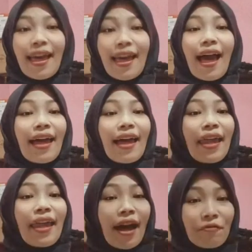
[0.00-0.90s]
and
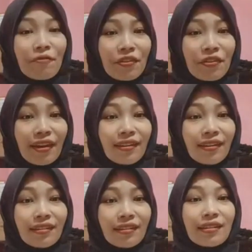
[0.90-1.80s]
everything
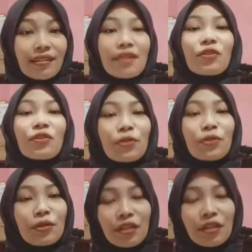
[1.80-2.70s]
turned
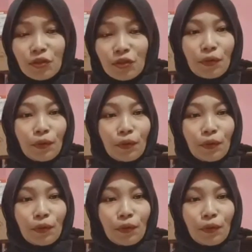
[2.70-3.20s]
into gold.